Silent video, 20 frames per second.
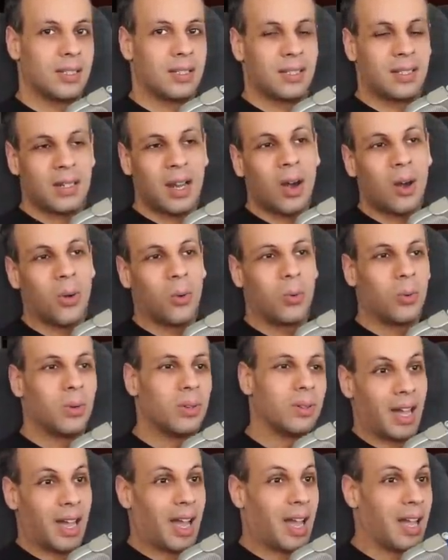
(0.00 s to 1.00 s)
No.
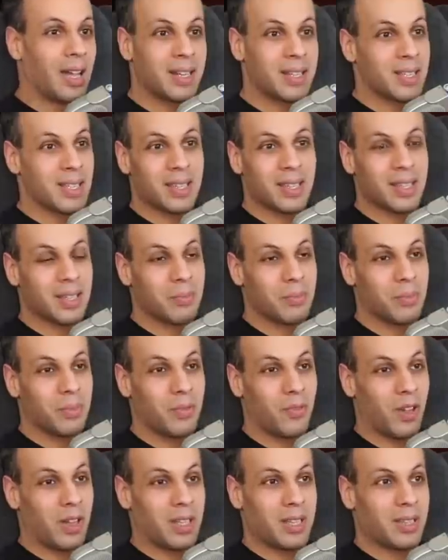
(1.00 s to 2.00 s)
I honestly think,
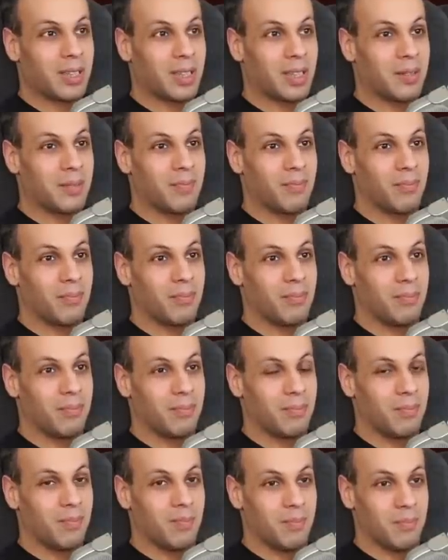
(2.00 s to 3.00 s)
if anything,
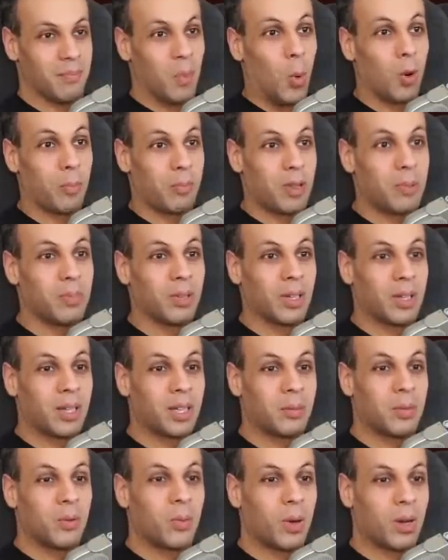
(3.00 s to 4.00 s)
more people are
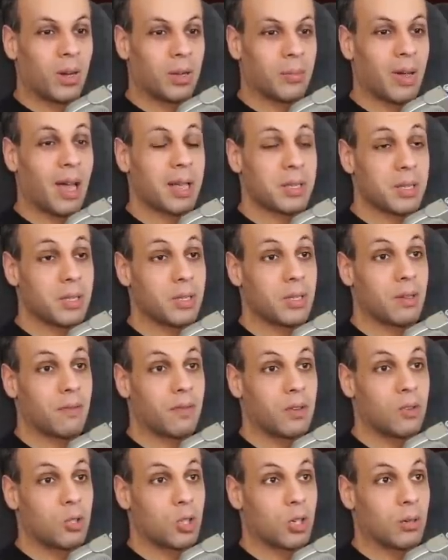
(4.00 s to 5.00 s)
going to be wearing masks into the
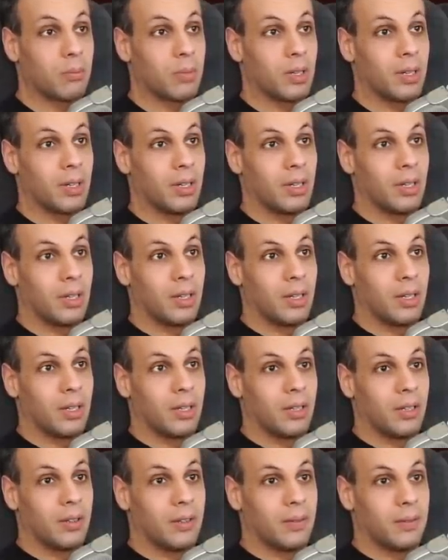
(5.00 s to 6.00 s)
future.
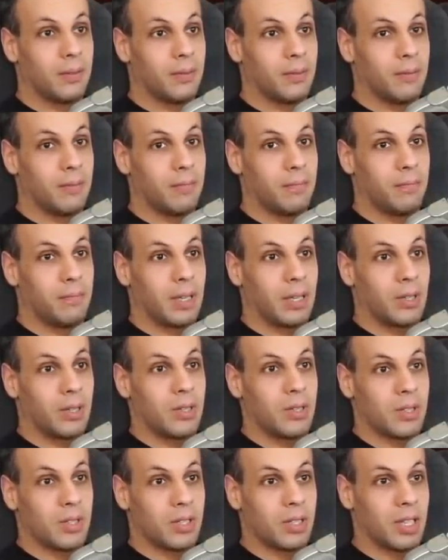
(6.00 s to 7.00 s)

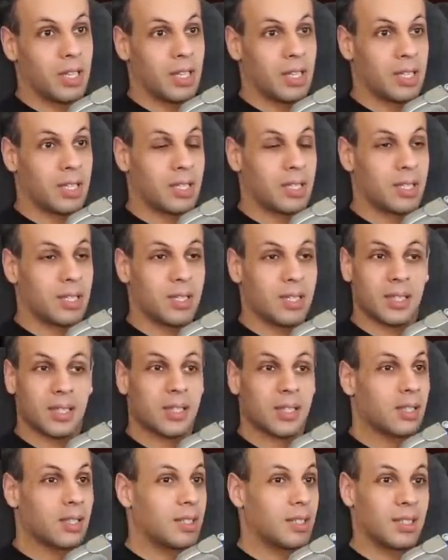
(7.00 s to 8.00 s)
Because this,
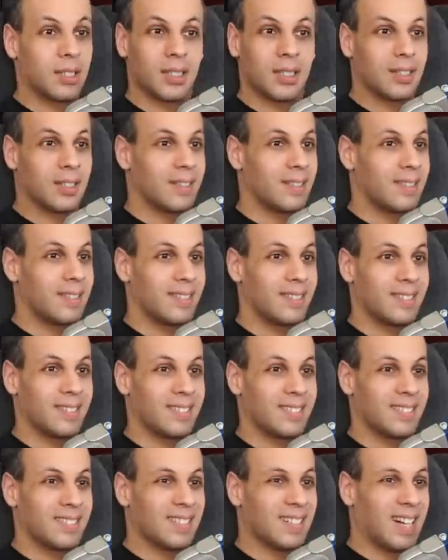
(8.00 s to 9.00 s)

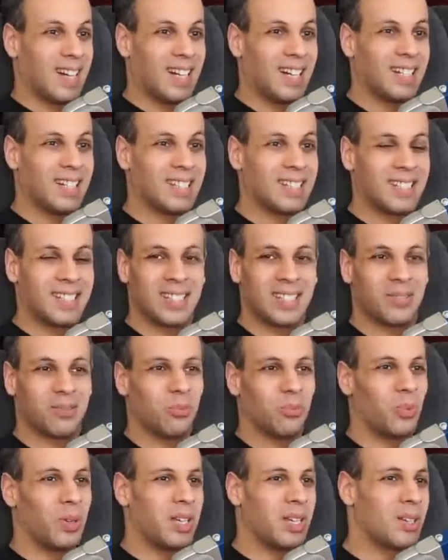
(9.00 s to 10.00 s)
ah, oh, it's just
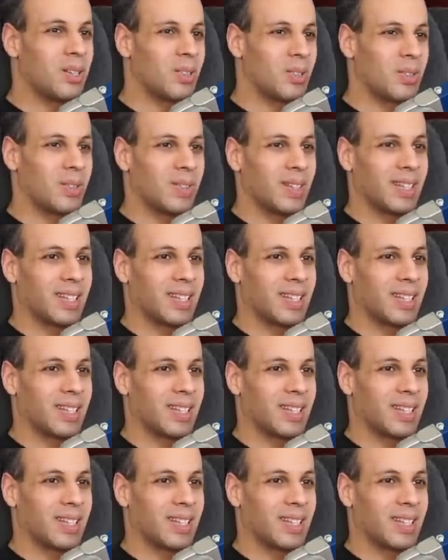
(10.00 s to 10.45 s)
weird.